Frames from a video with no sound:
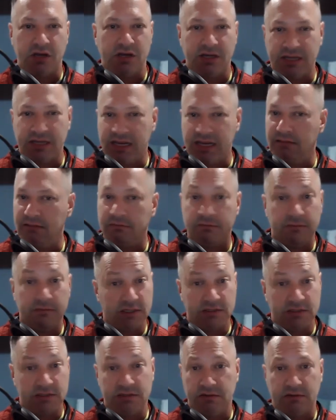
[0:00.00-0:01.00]
Again,
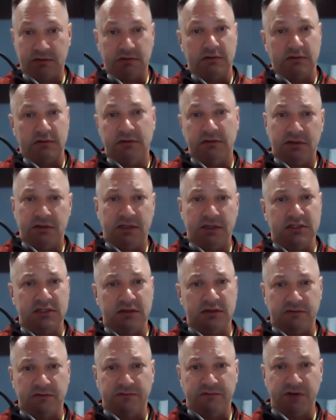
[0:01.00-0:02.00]
that's
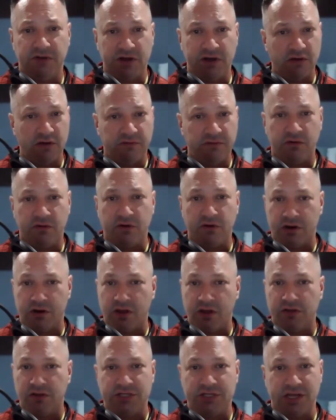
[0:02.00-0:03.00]
a video for
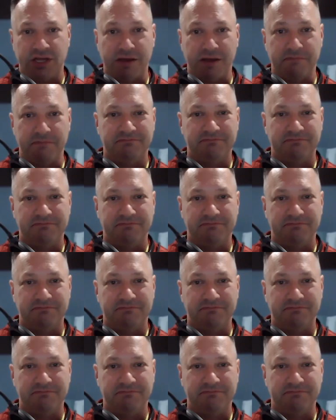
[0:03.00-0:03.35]
another time.